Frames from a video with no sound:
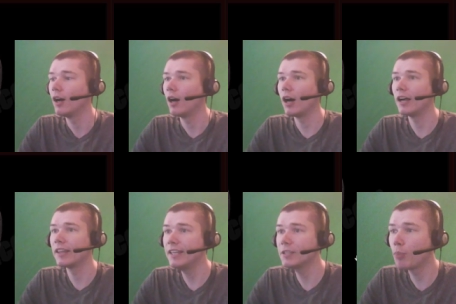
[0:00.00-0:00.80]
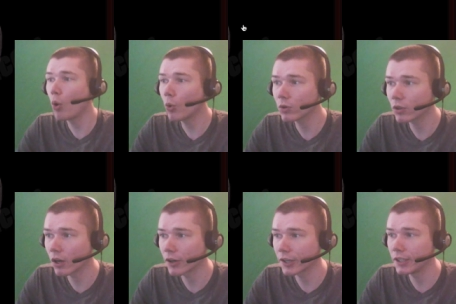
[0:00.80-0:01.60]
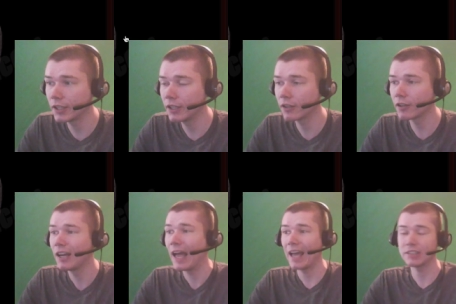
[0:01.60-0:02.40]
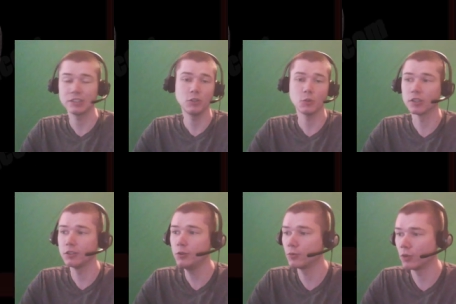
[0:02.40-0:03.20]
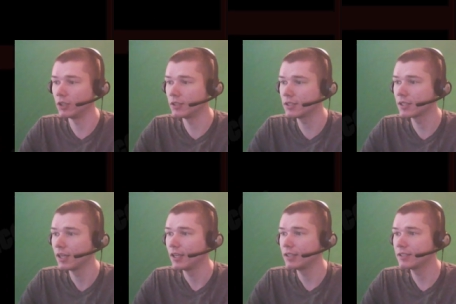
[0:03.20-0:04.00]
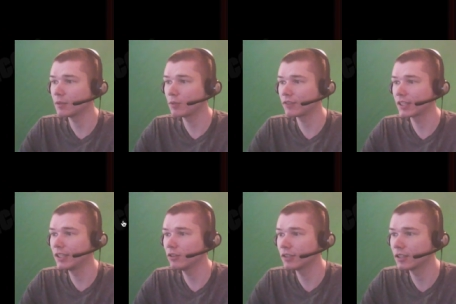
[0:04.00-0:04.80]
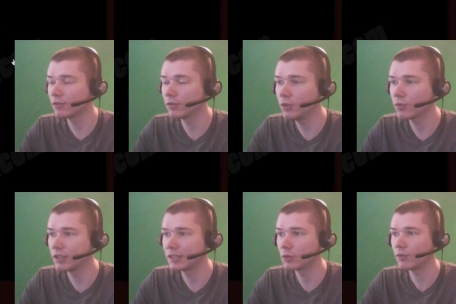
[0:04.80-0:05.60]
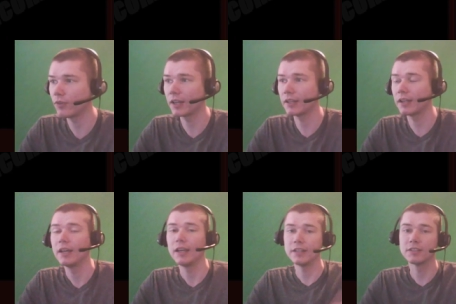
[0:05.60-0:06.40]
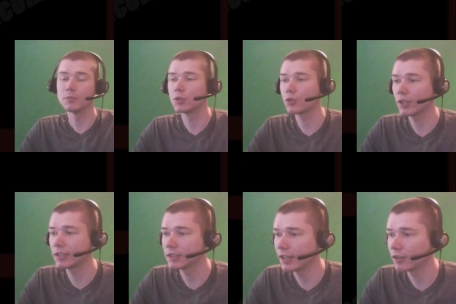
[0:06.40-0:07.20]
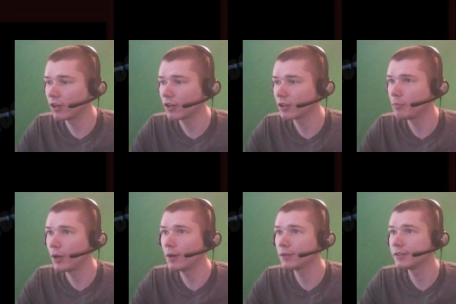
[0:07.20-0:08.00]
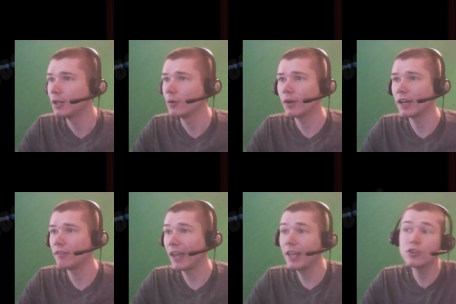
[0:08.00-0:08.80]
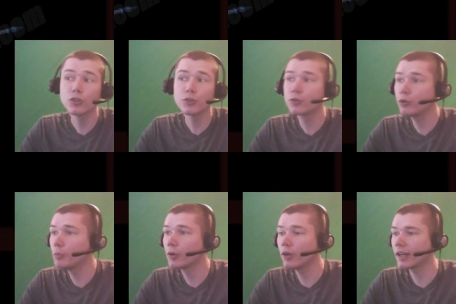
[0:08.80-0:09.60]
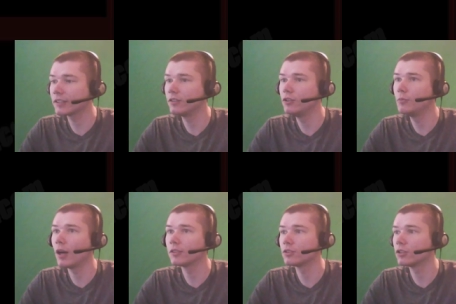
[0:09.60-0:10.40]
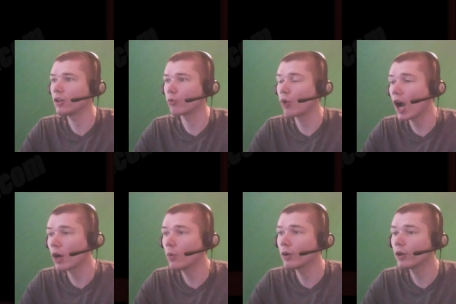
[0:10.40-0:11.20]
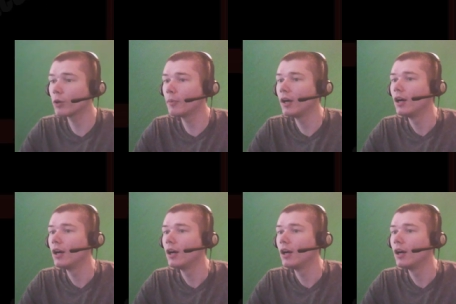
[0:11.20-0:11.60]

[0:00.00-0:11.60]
Uh, this Portal Guardian here has to do with loot runs. This is something you have to kill at the end of loot runs, as we find in some strings later on in the post. We have Angel Trooper, I guess a new monster, a Rock Worm,